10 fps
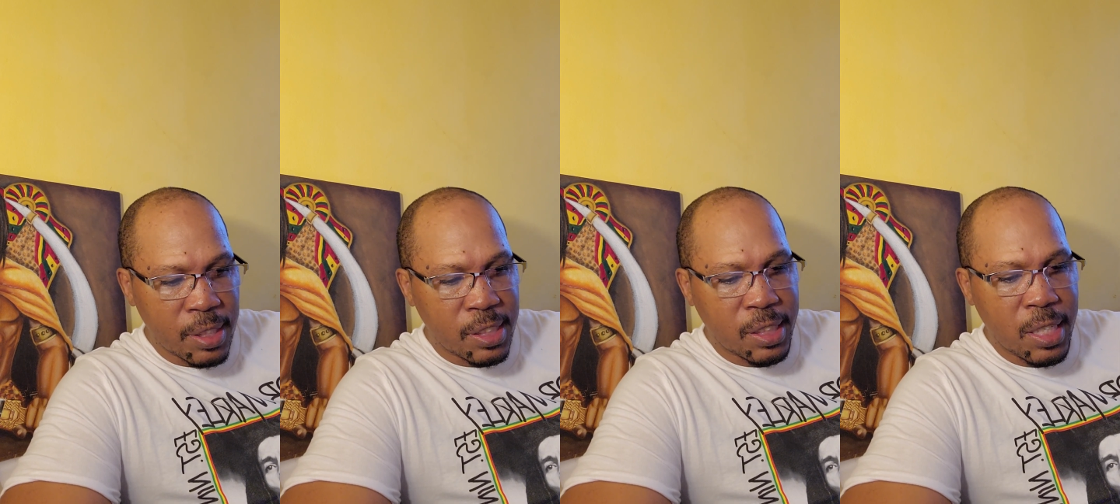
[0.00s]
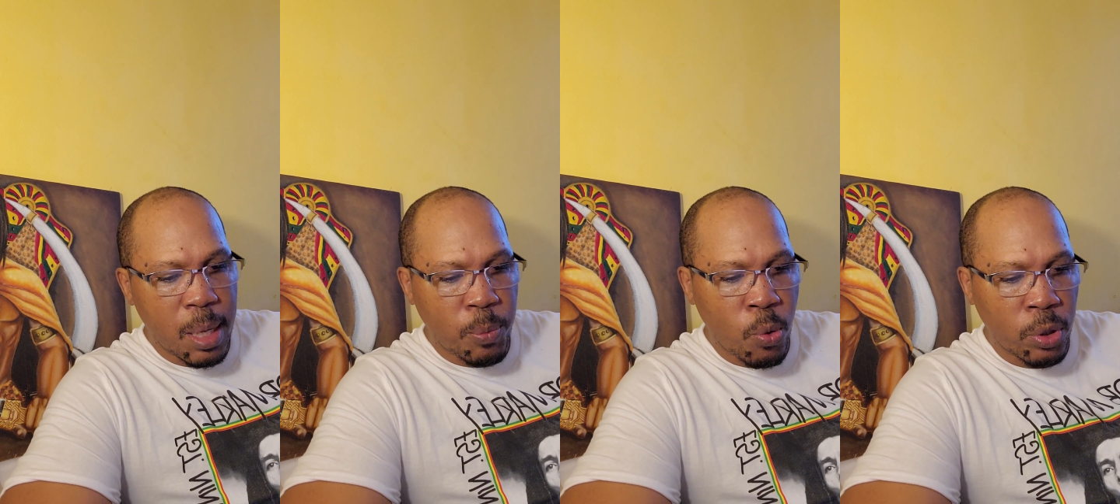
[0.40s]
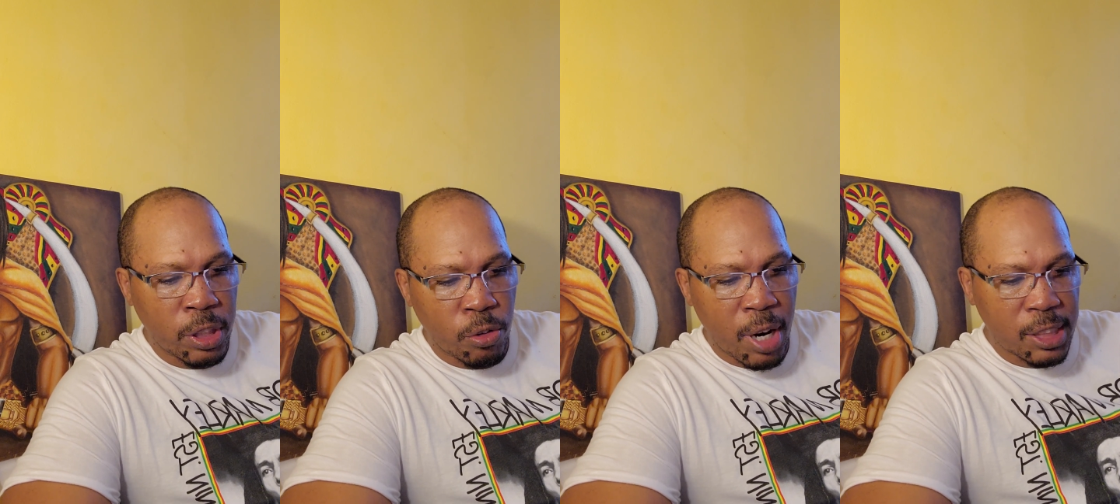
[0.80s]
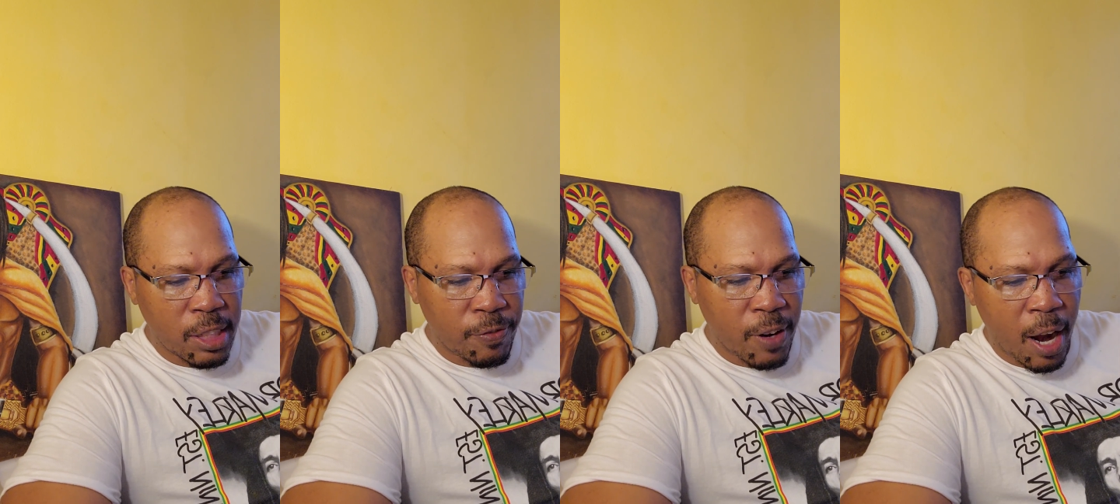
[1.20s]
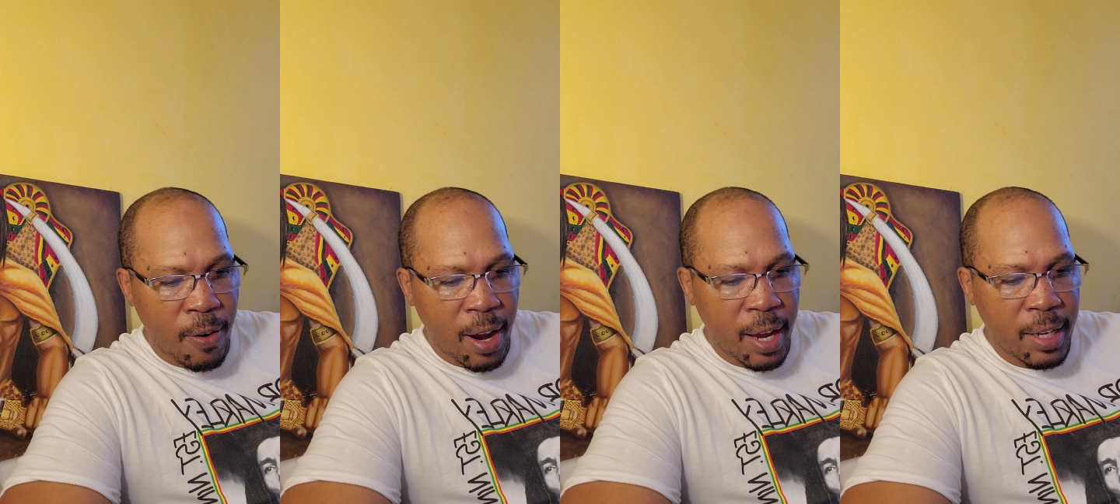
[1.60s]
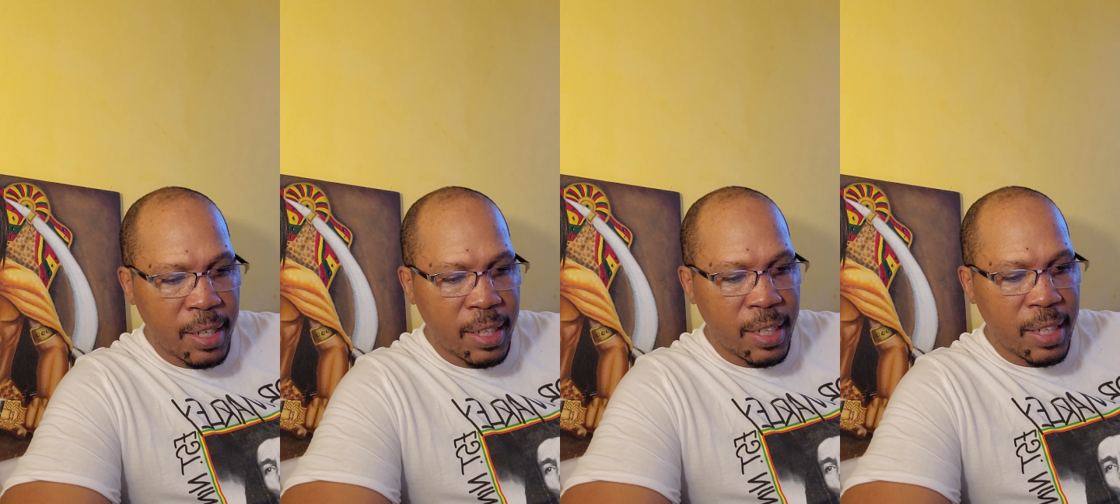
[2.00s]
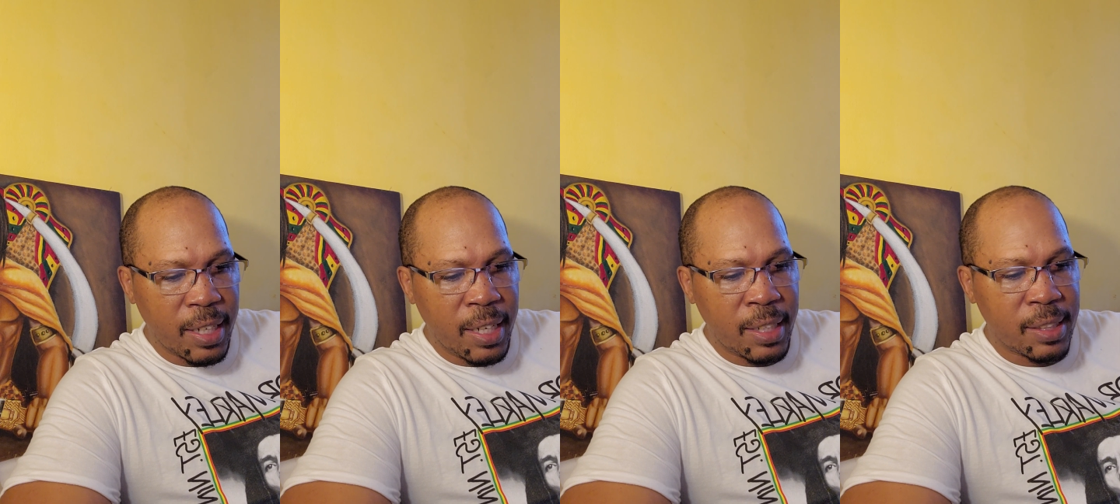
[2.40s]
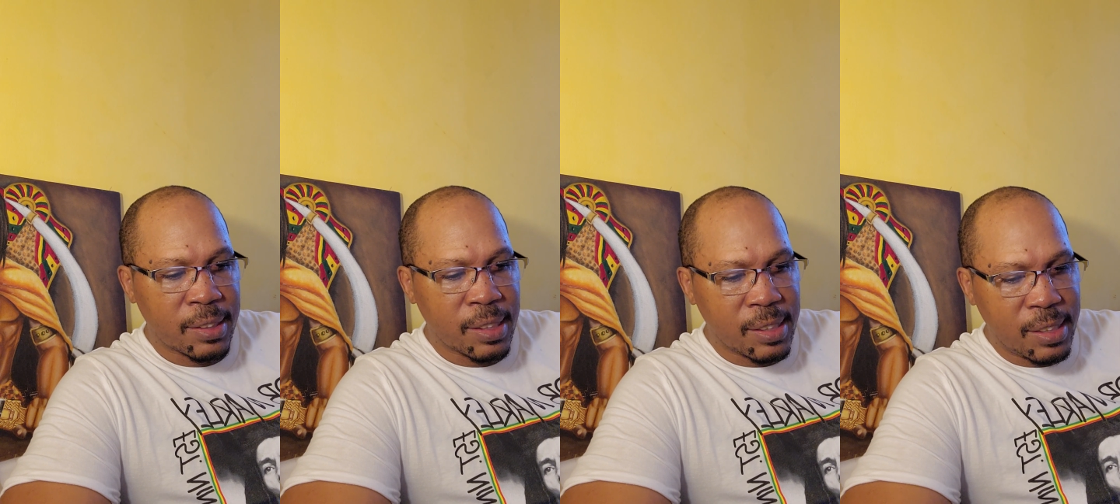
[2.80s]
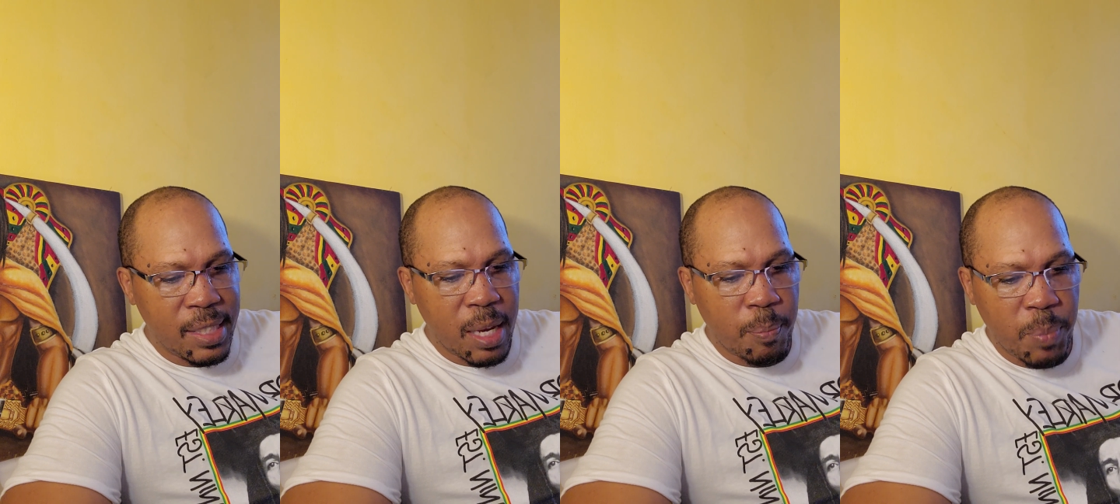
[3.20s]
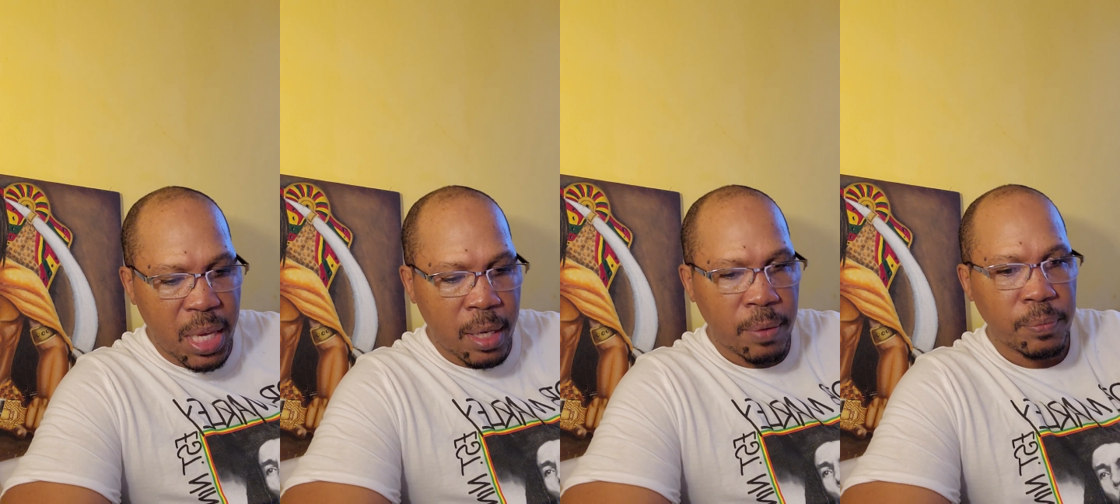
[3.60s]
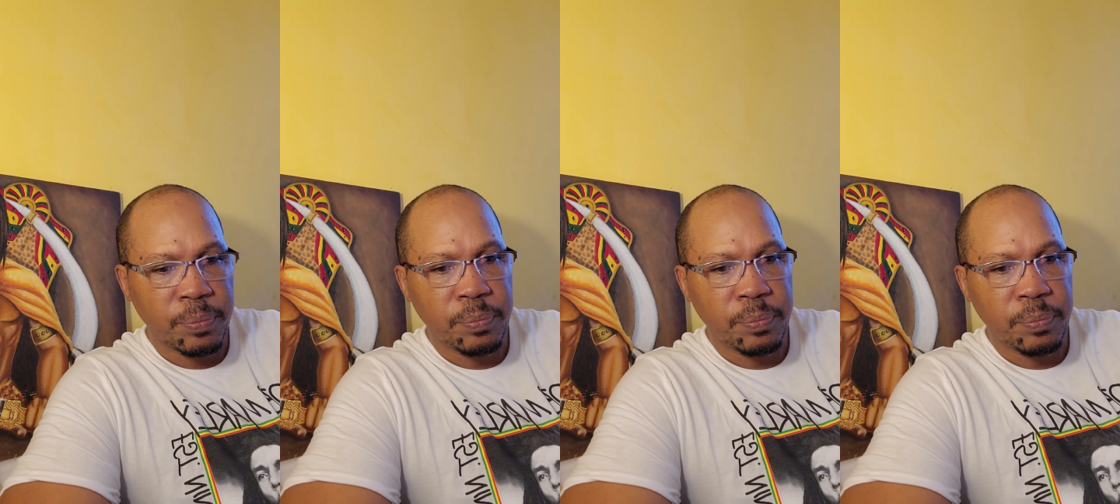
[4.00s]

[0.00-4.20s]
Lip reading: Scapegoat in Rastafari. It is the same big